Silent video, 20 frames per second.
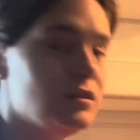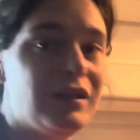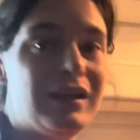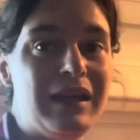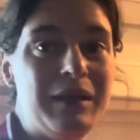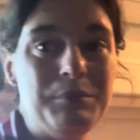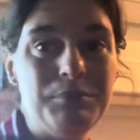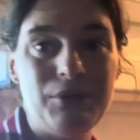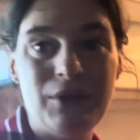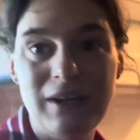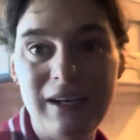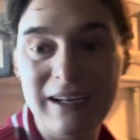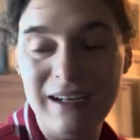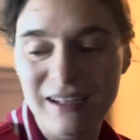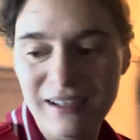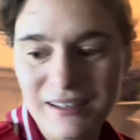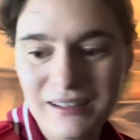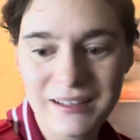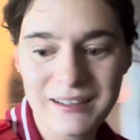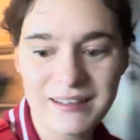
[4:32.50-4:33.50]
I'm
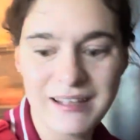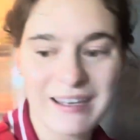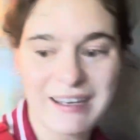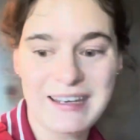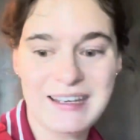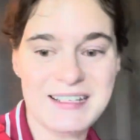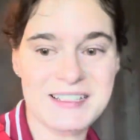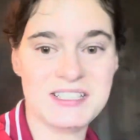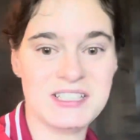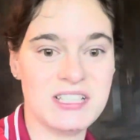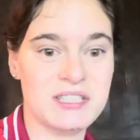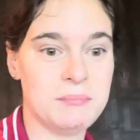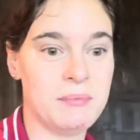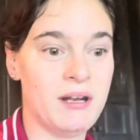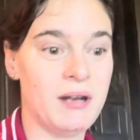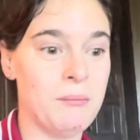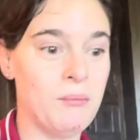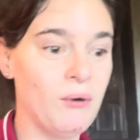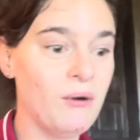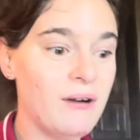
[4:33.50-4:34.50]
praying that he's just been a
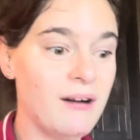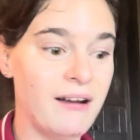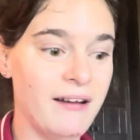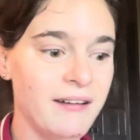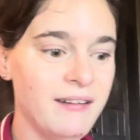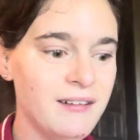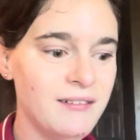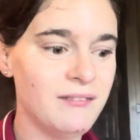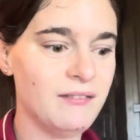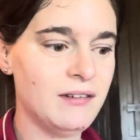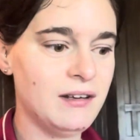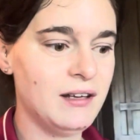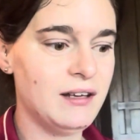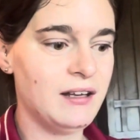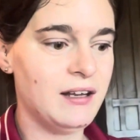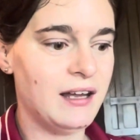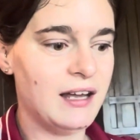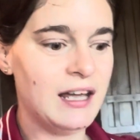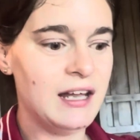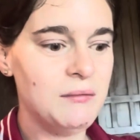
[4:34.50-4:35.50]
moron
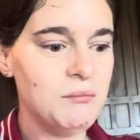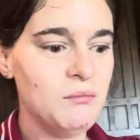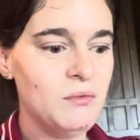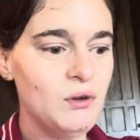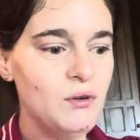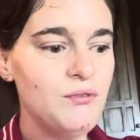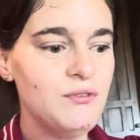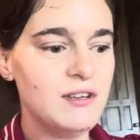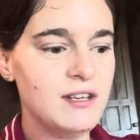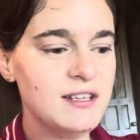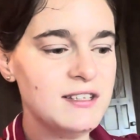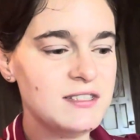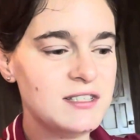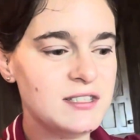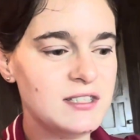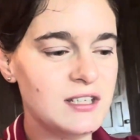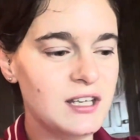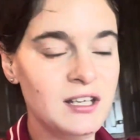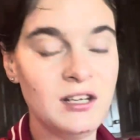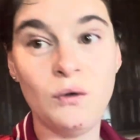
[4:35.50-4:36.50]
and moved
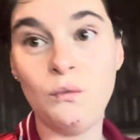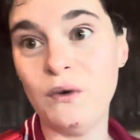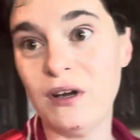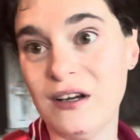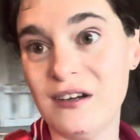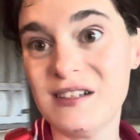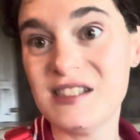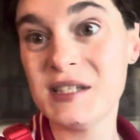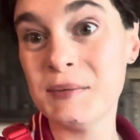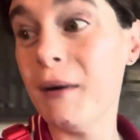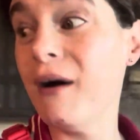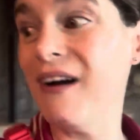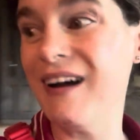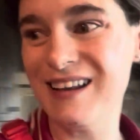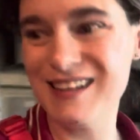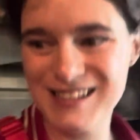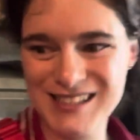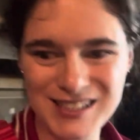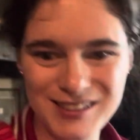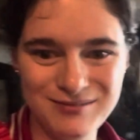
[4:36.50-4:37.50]
it in a weird
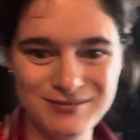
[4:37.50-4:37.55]
spot.